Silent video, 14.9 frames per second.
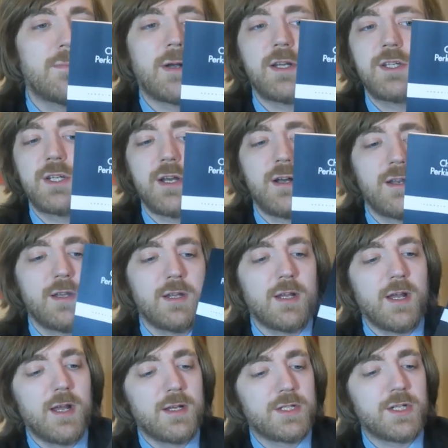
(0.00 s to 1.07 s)
by Charlotte
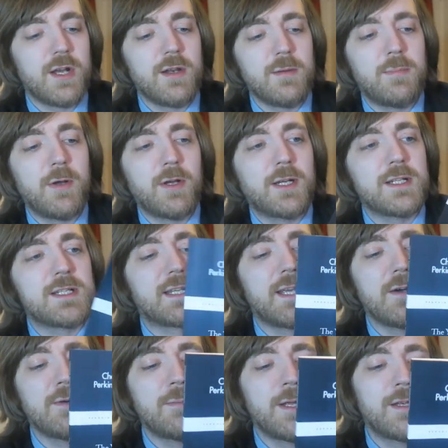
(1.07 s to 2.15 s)
uh, Charlotte Perkins
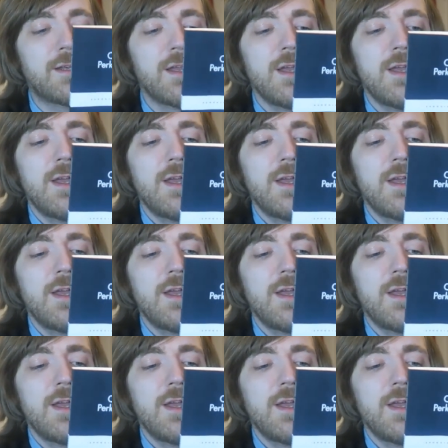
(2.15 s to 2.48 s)
Gilman.